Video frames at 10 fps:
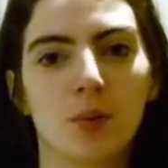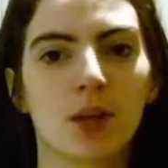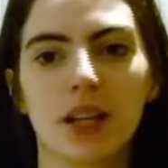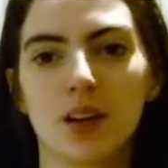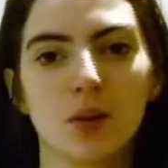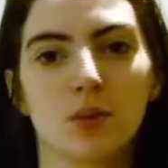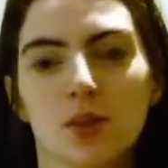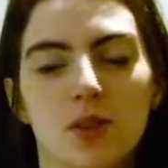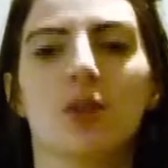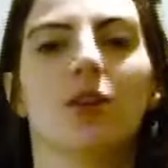pretty homes
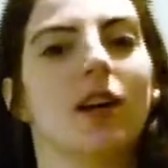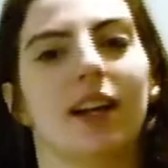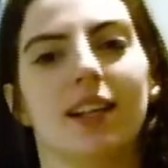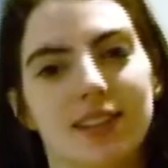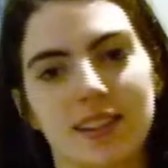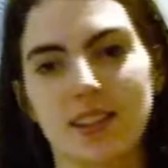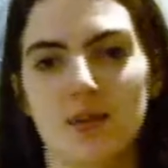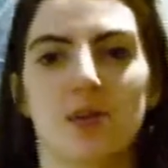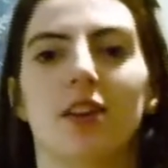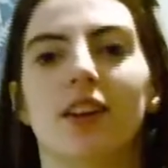too, guys,
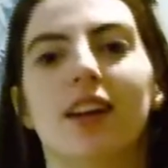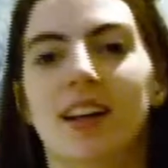come on.